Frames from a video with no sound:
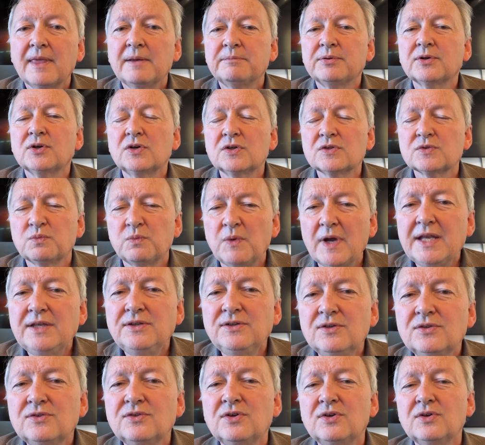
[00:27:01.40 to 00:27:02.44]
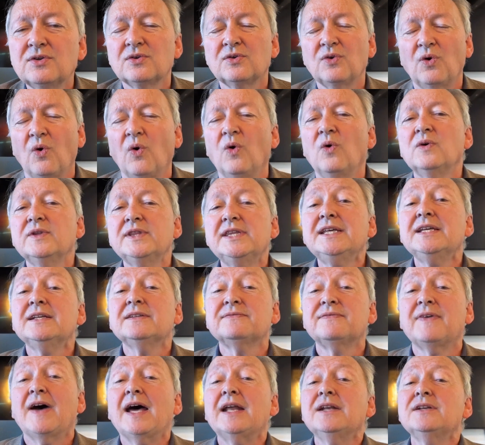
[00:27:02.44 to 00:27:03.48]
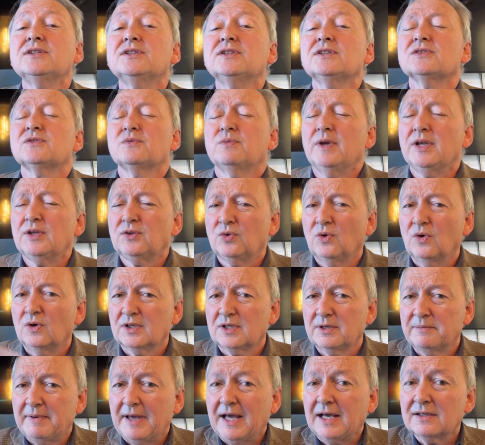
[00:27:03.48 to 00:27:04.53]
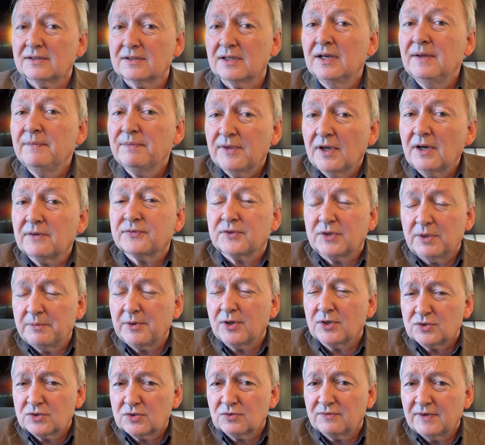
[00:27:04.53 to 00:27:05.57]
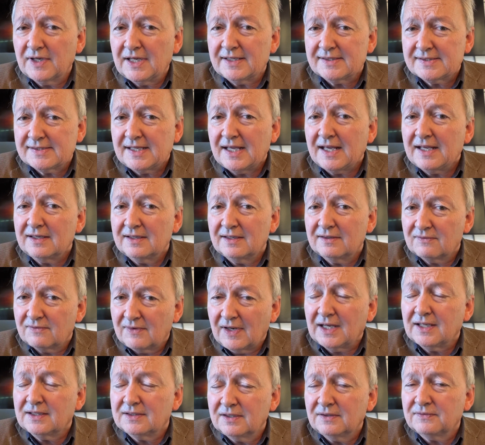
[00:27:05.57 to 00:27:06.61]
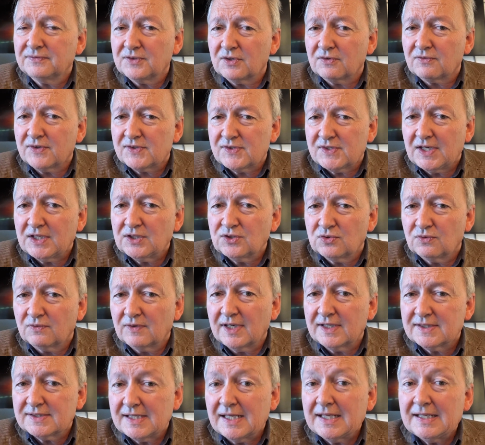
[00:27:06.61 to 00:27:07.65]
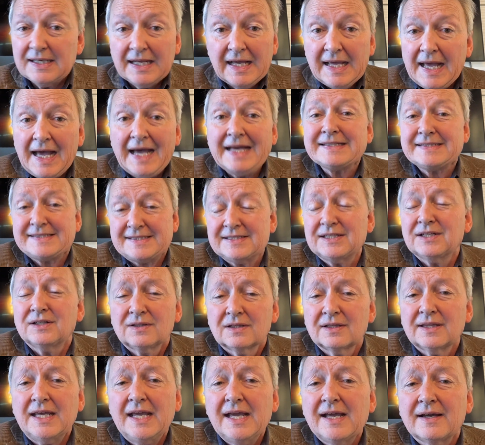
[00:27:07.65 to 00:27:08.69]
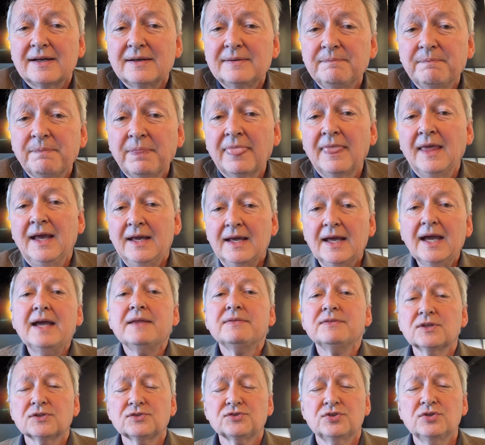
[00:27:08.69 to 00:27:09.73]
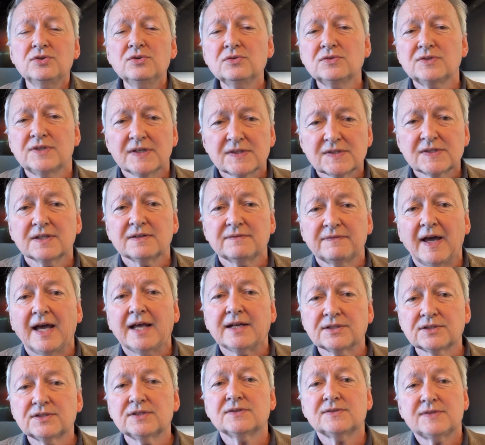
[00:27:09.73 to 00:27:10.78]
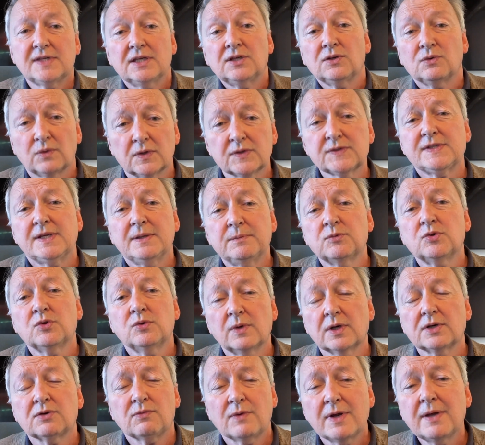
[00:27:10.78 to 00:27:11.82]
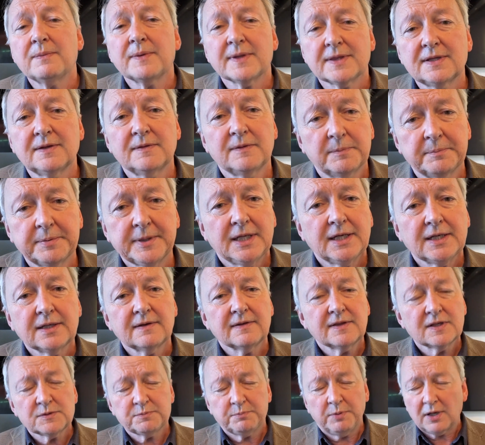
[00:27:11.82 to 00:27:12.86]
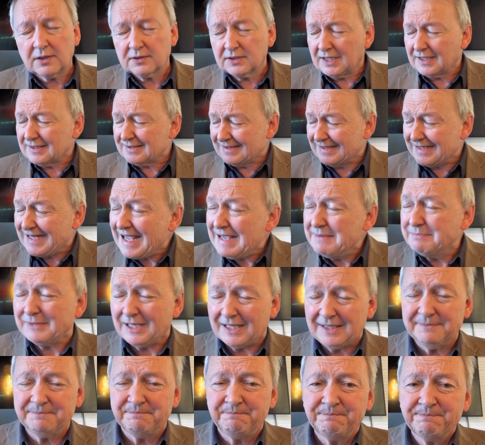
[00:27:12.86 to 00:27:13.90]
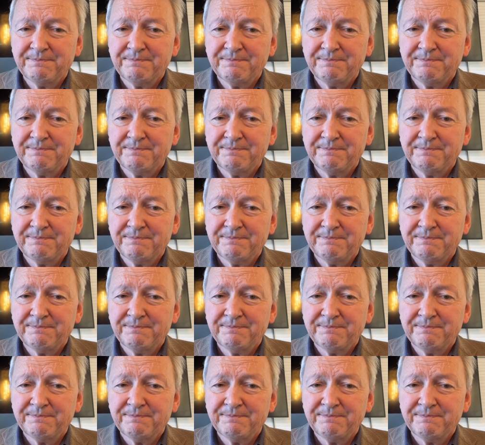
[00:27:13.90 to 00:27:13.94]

because when you do, all the advantages we talked about of commercial real estate relative to residential real estate are still there. And the two disadvantages that you all seem to agree with at the beginning of this podcast, namely